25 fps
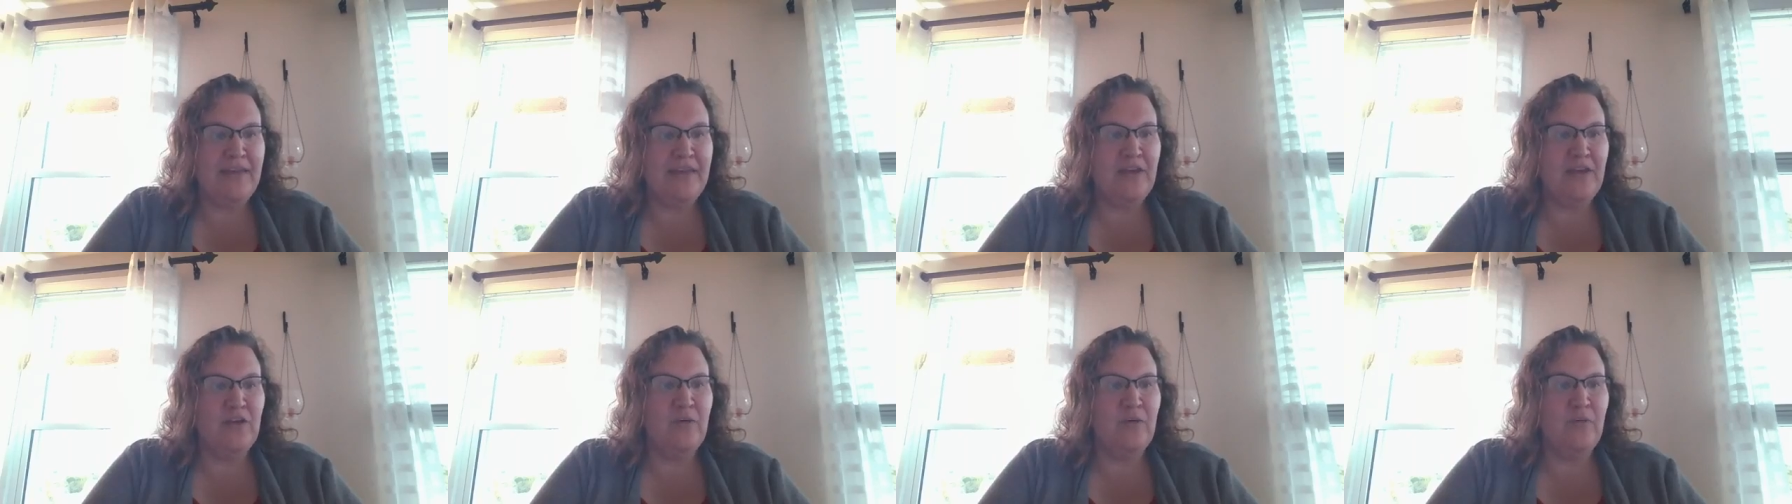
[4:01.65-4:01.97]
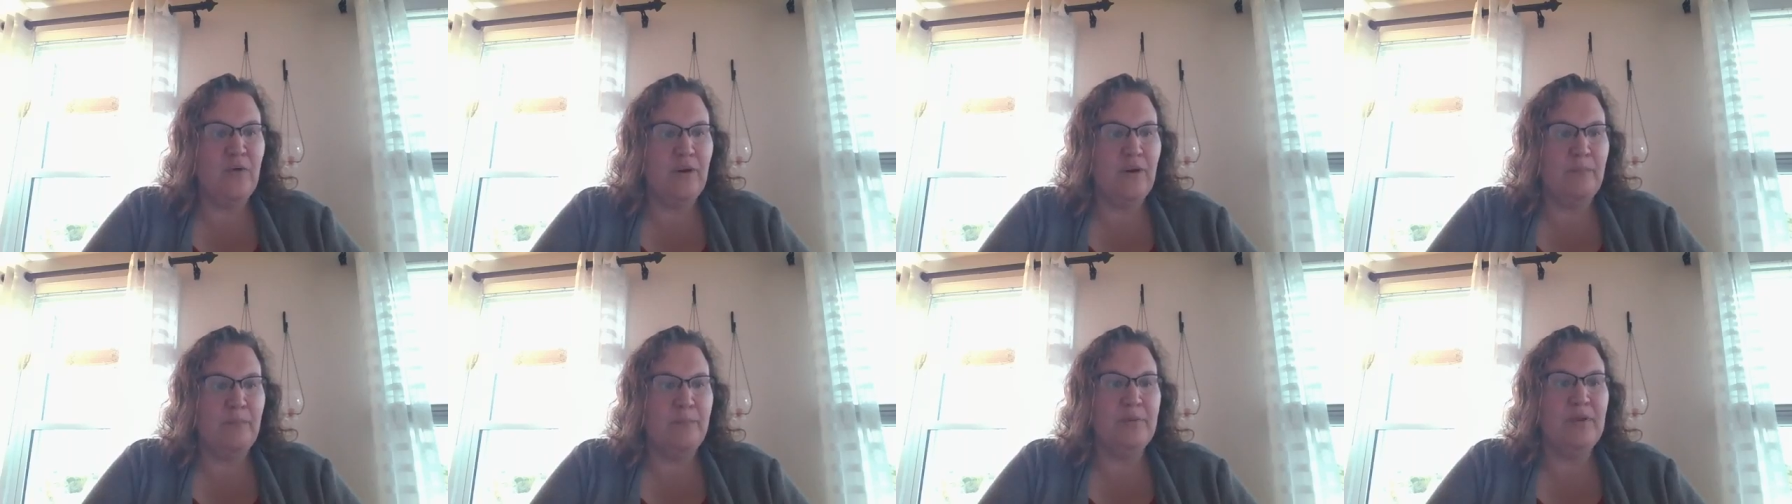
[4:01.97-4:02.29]
that
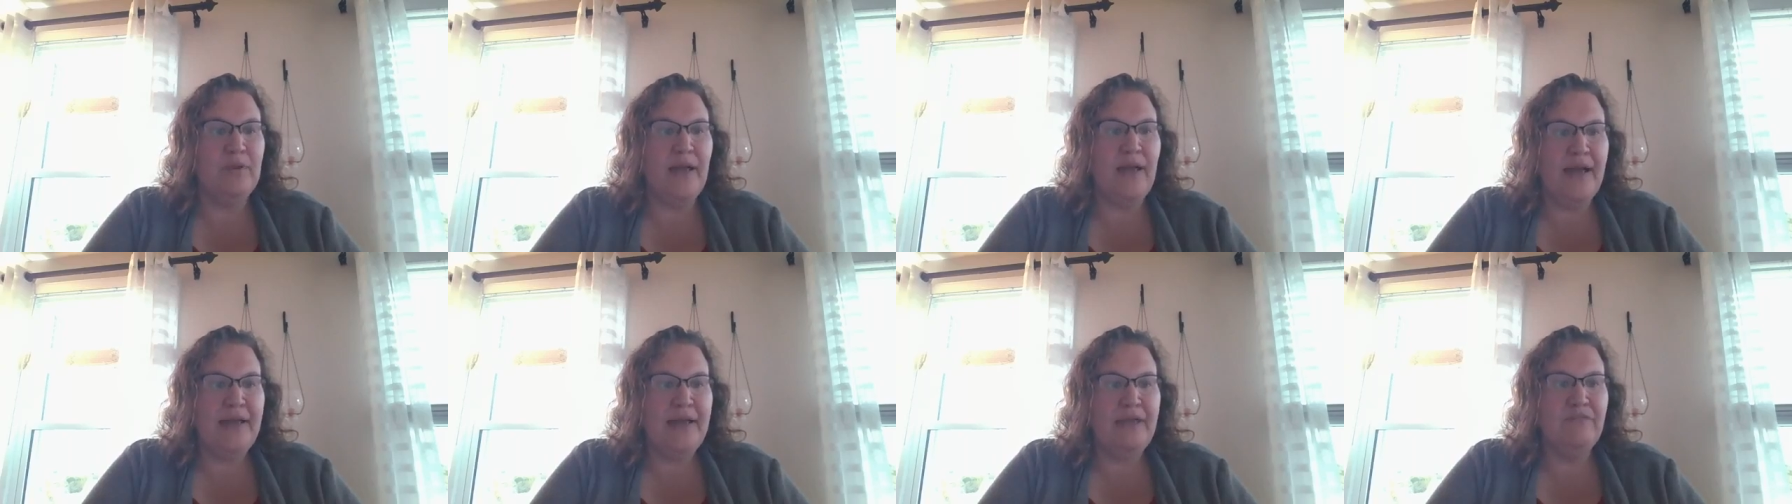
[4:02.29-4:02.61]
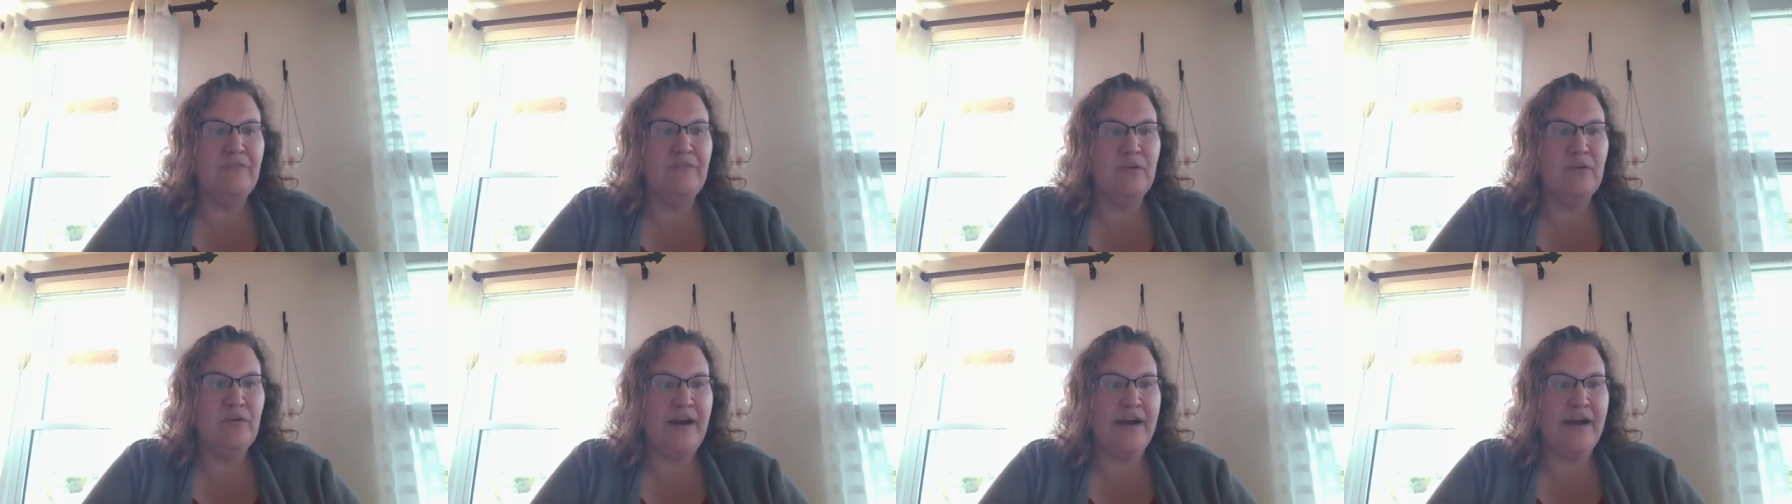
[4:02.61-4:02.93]
you are
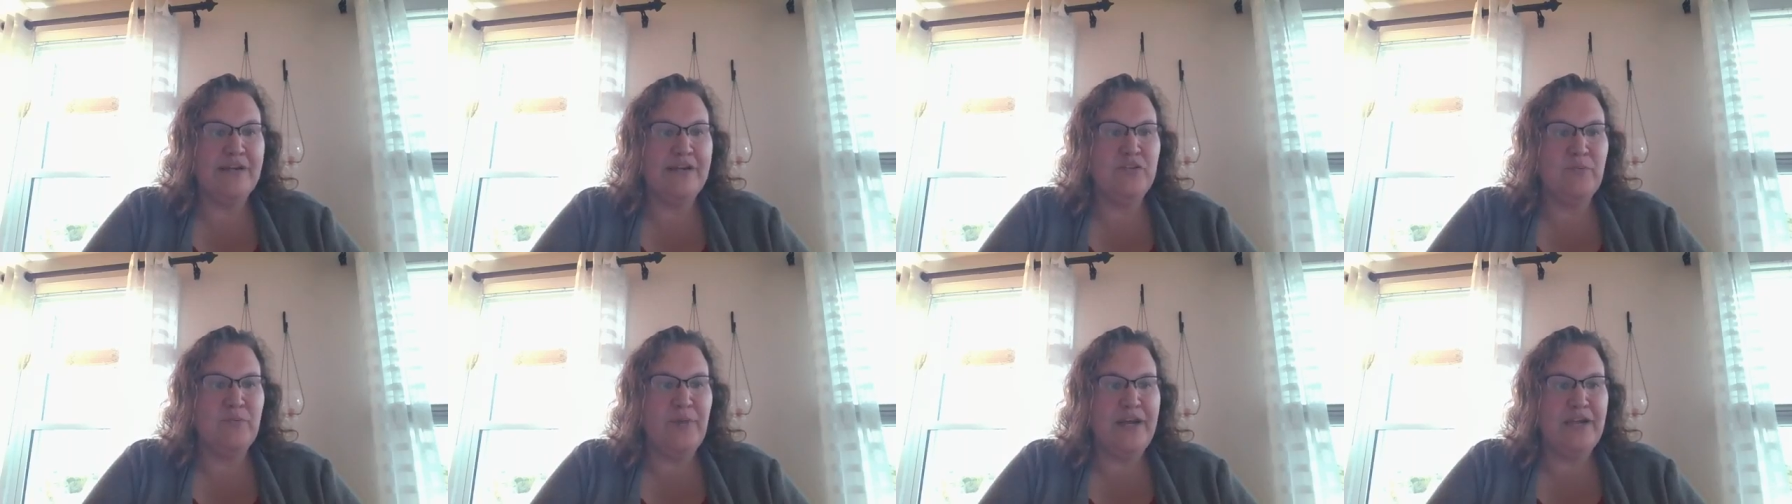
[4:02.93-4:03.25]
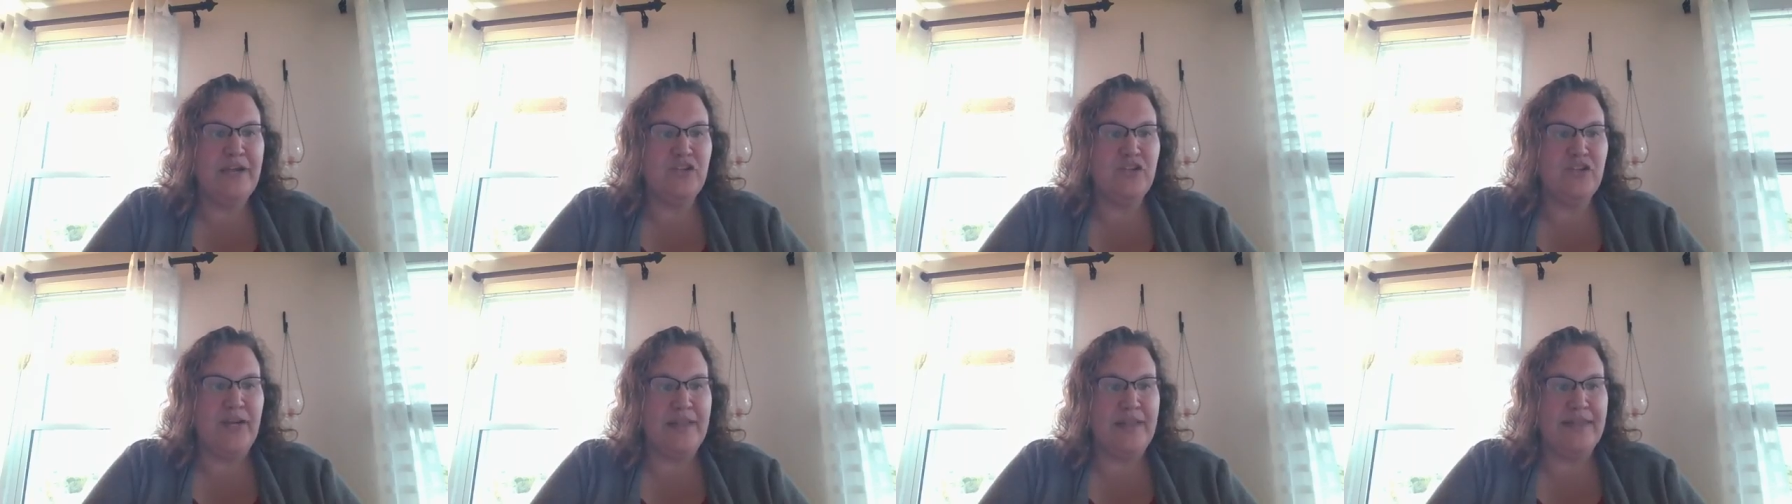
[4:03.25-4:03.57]
applying for
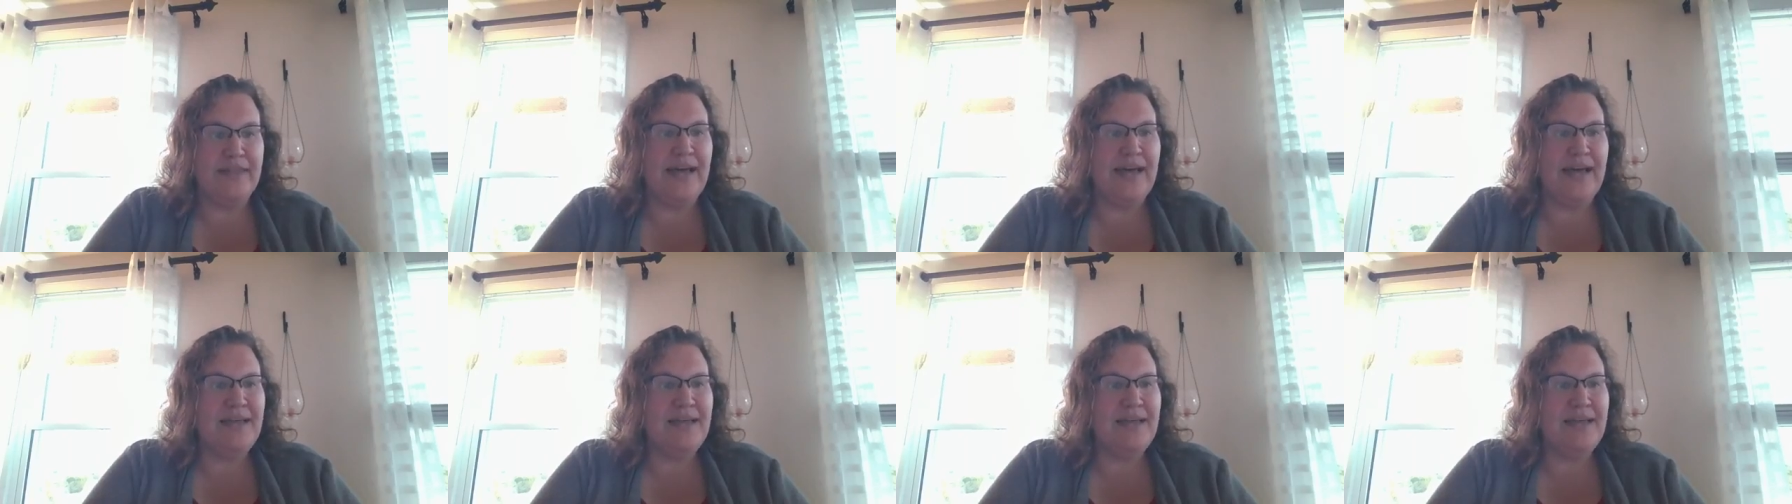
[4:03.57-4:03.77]
graduation.